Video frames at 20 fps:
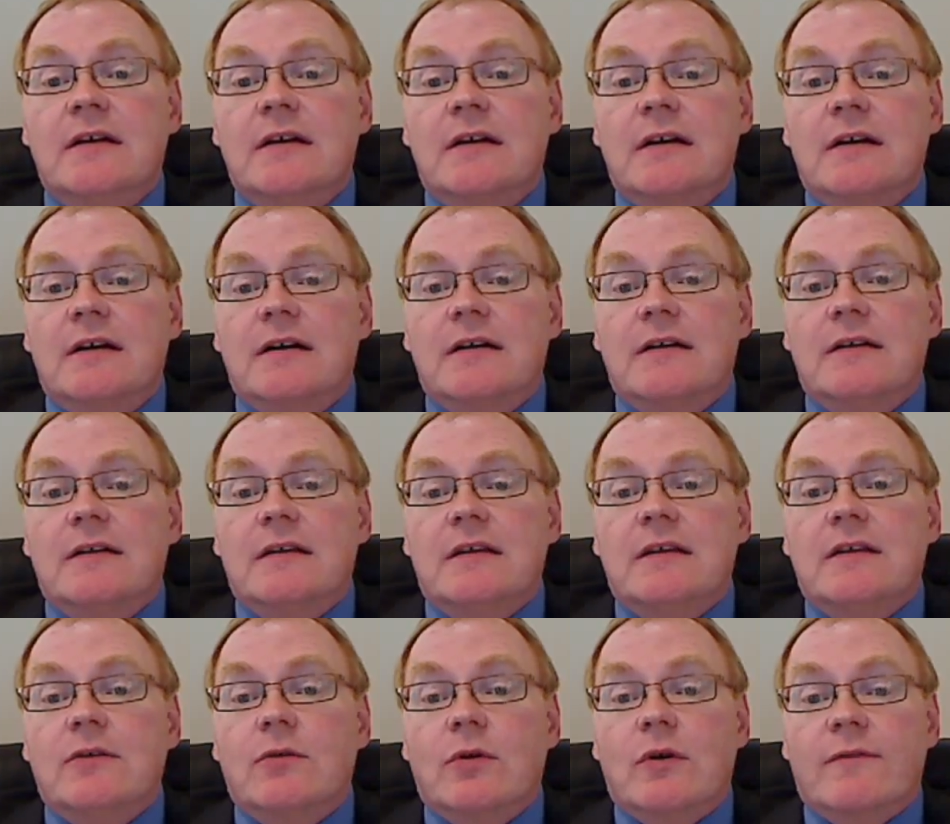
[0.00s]
uh,
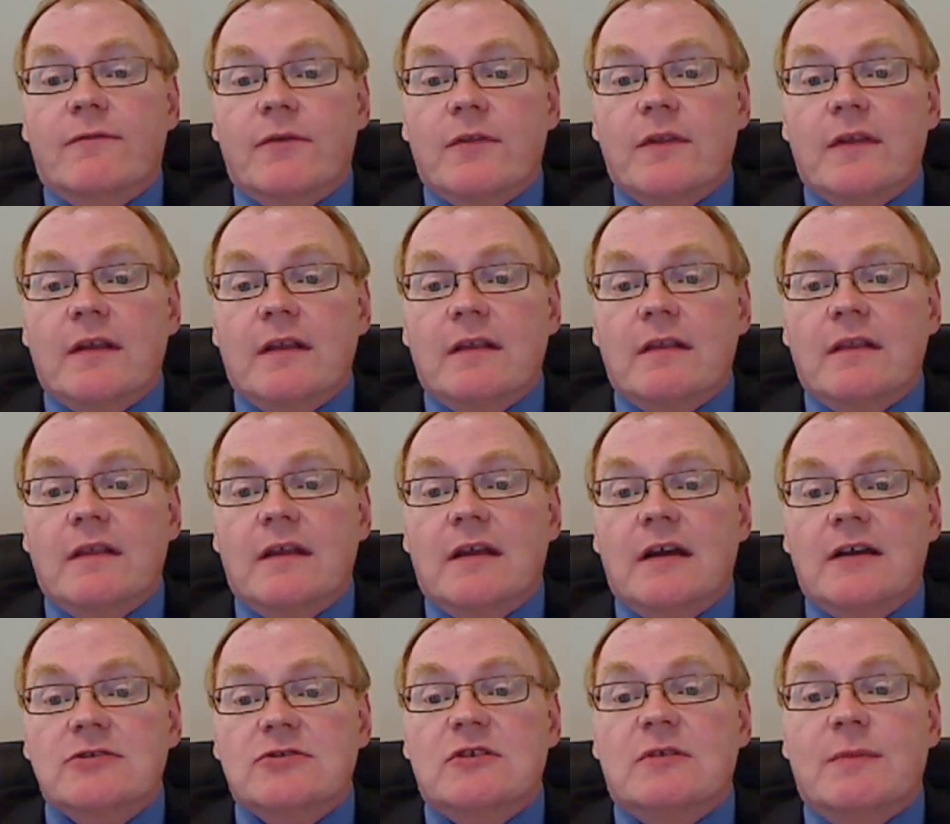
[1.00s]
in order for the, the
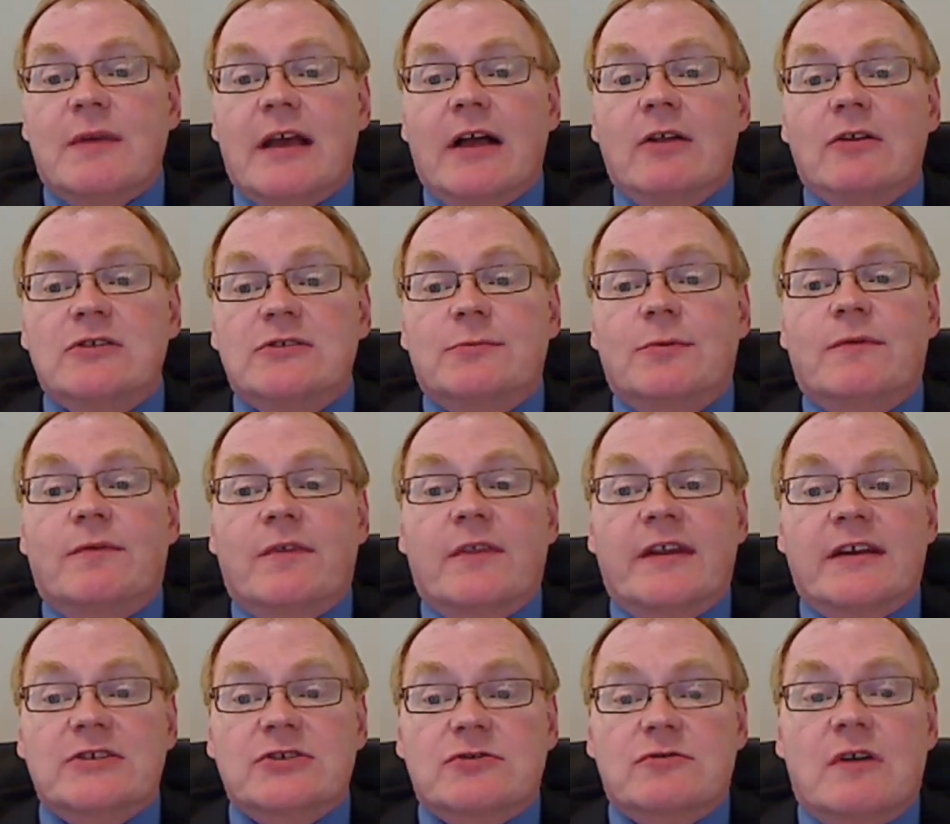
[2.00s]
country to be eligible for the
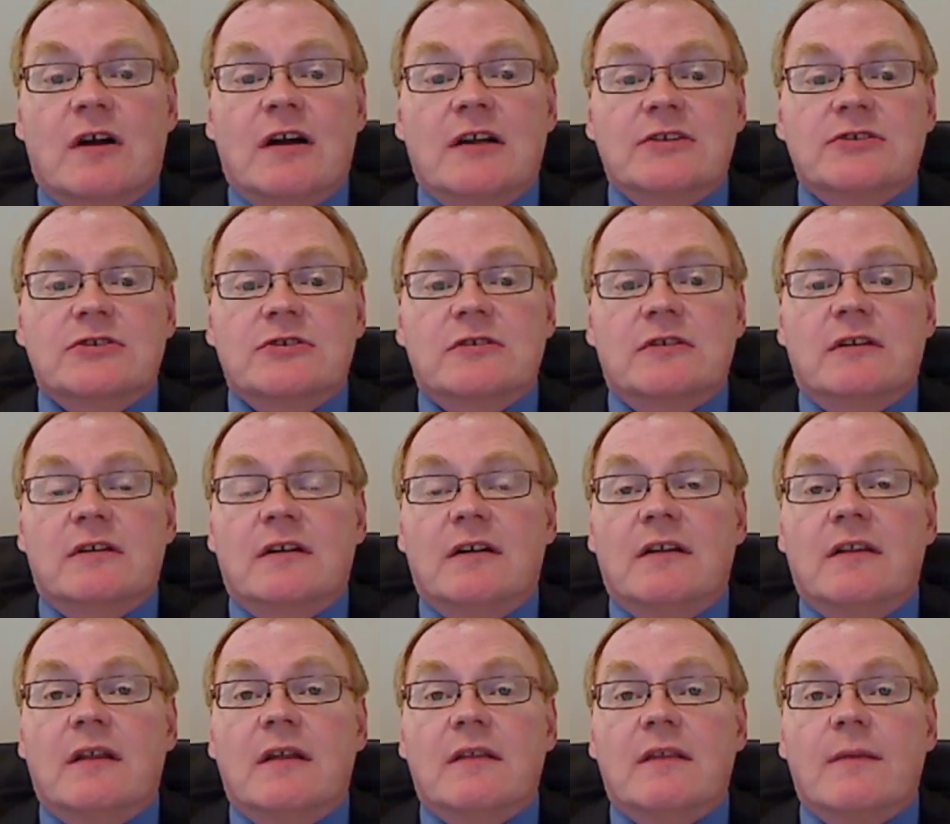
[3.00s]
next tranche uh,
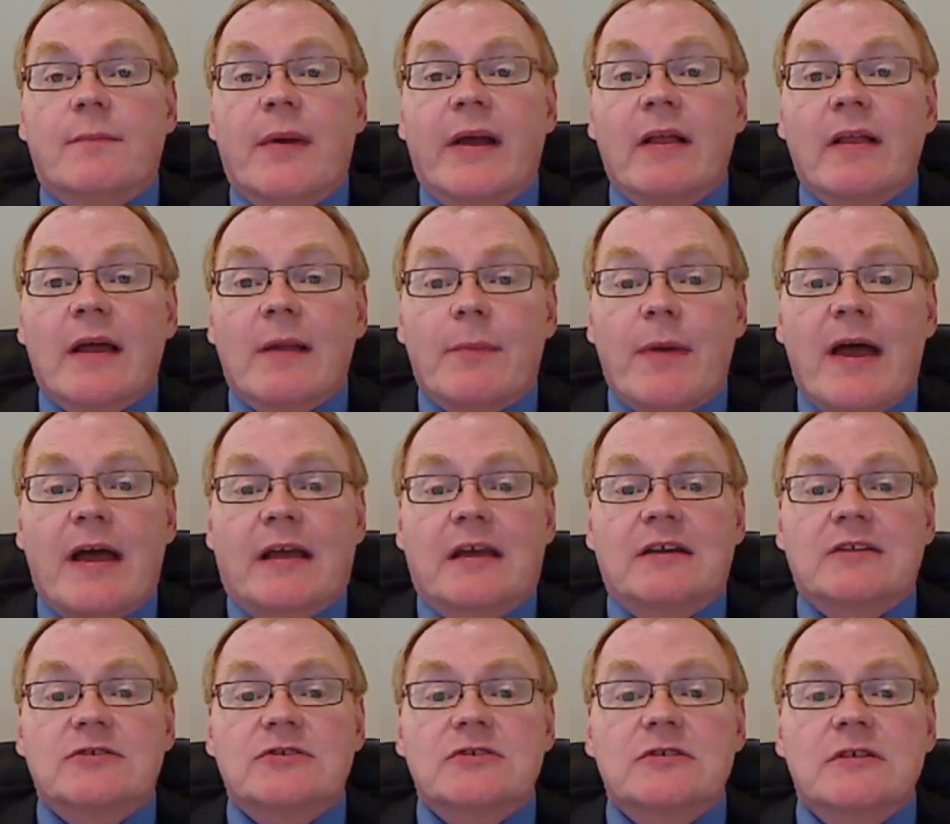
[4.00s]
and the, the, bailout
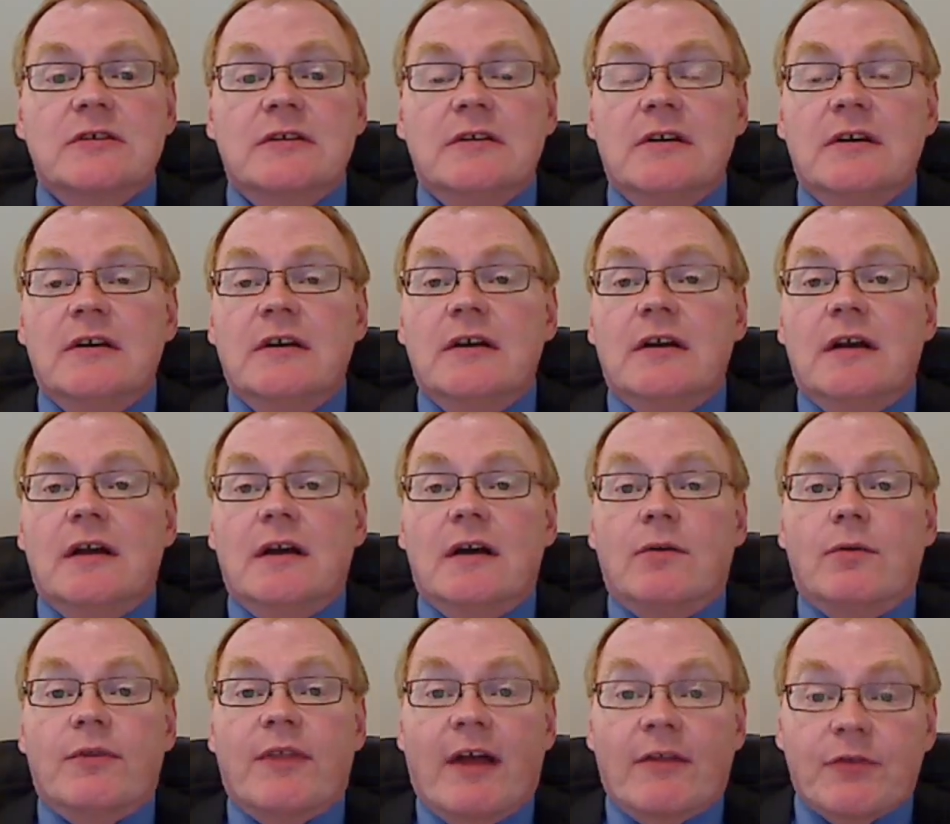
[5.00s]
package.
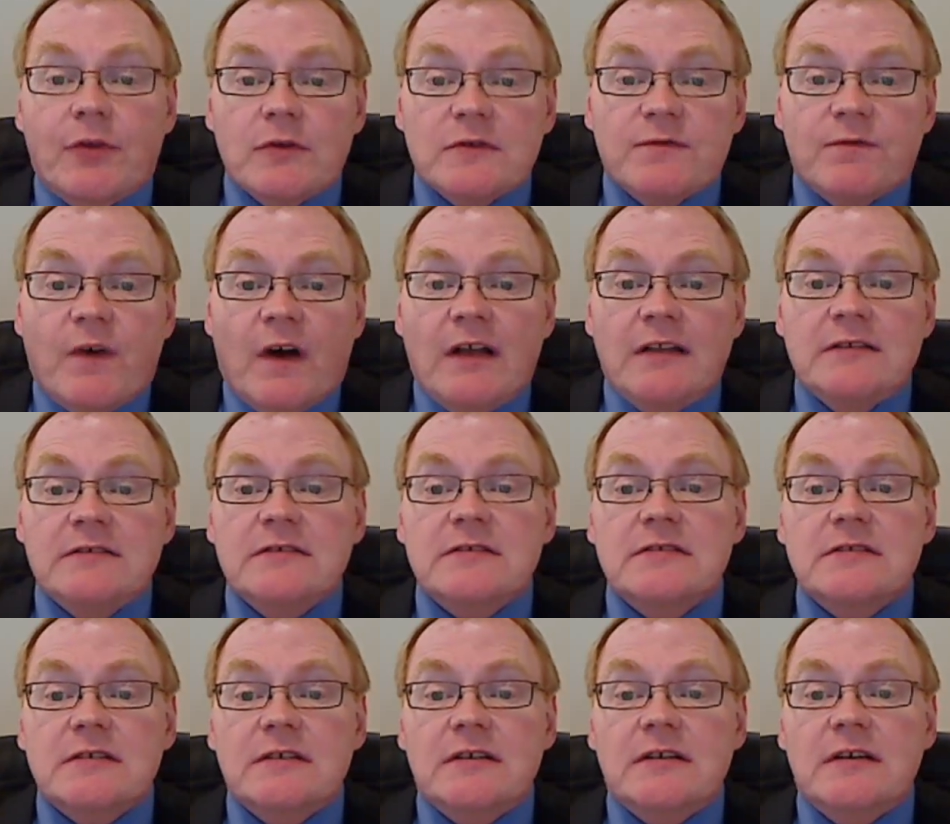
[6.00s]
Uh, without those
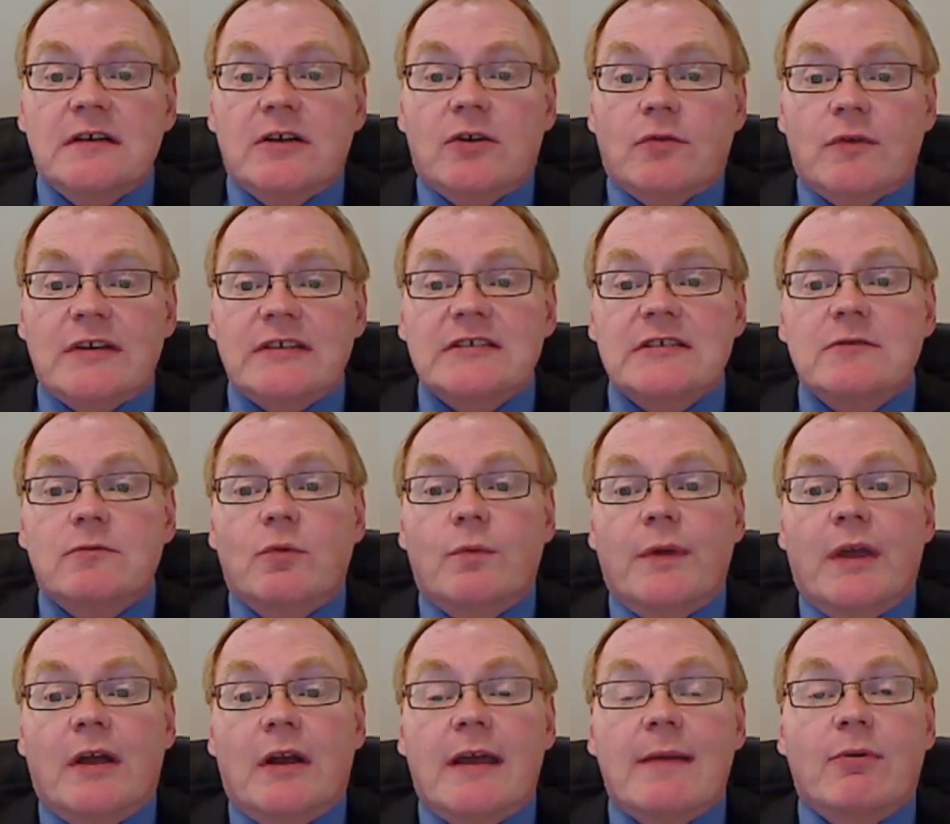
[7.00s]
funds, uh, Greece will
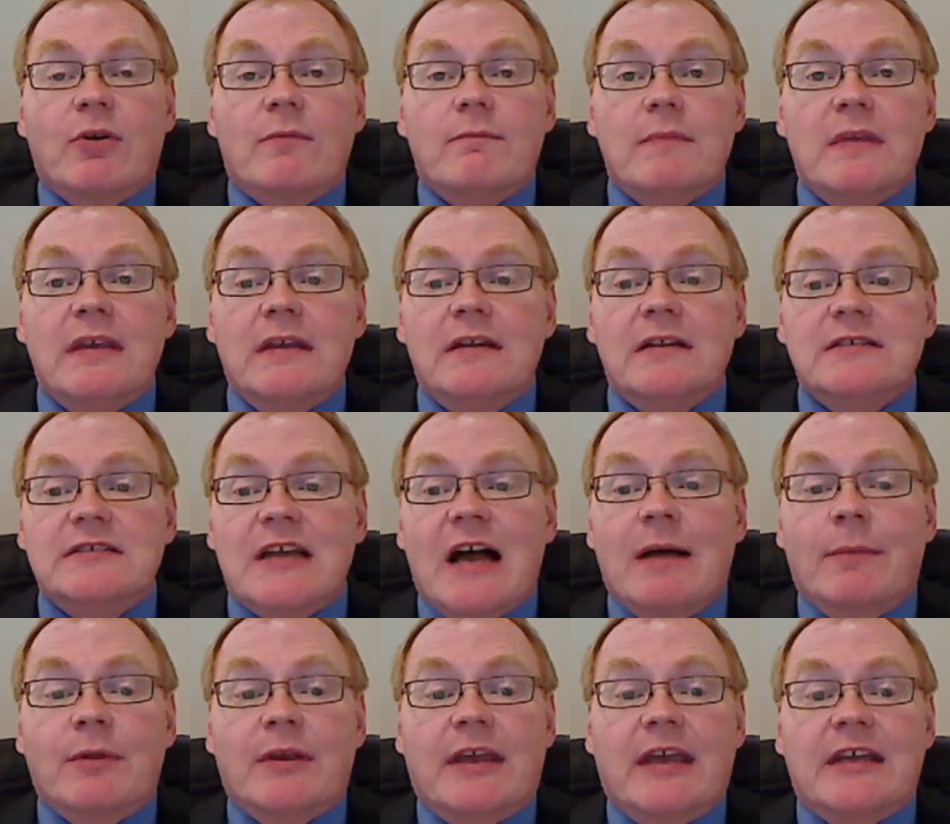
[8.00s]
be unable to meet its
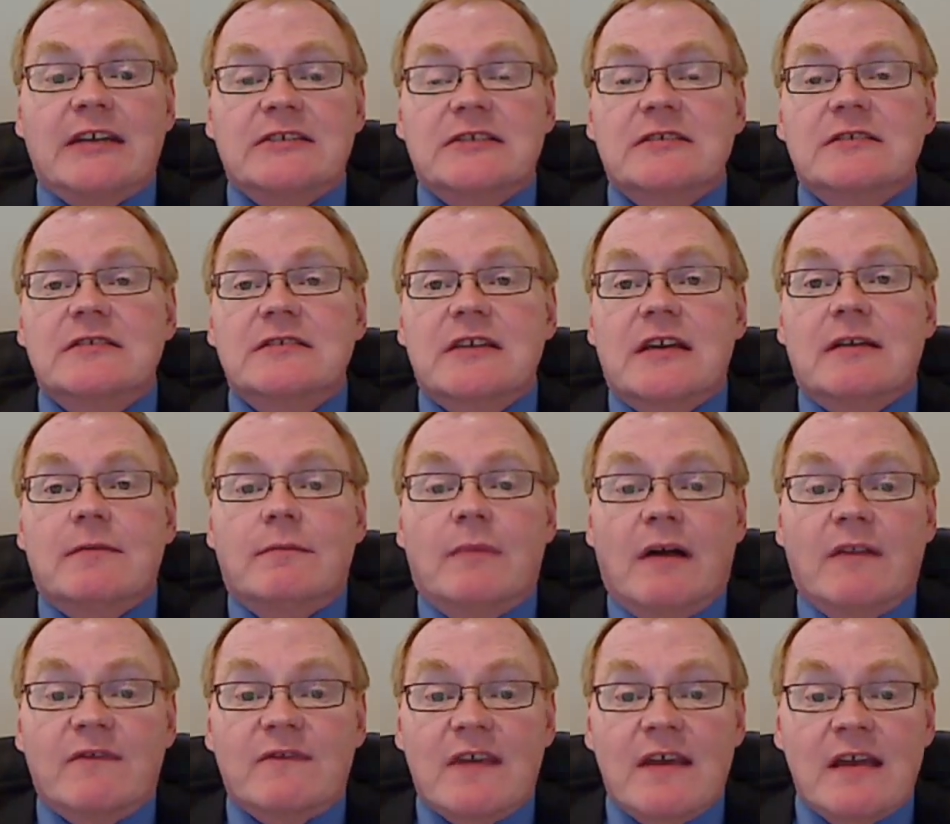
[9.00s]
obligations at
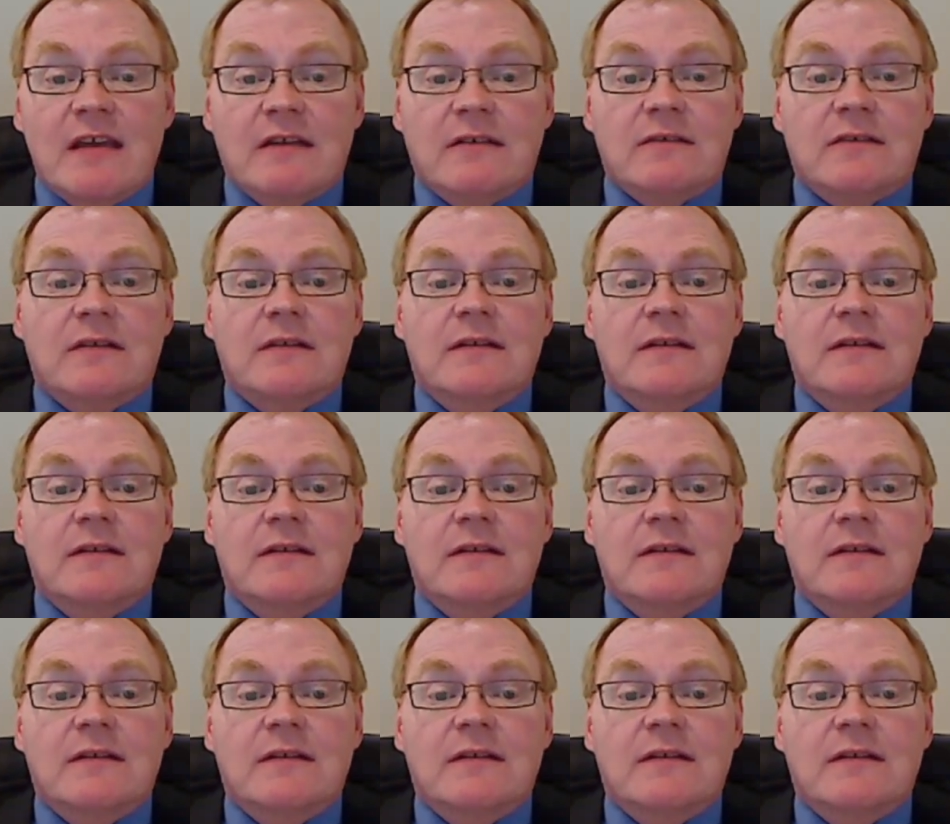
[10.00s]
month's end.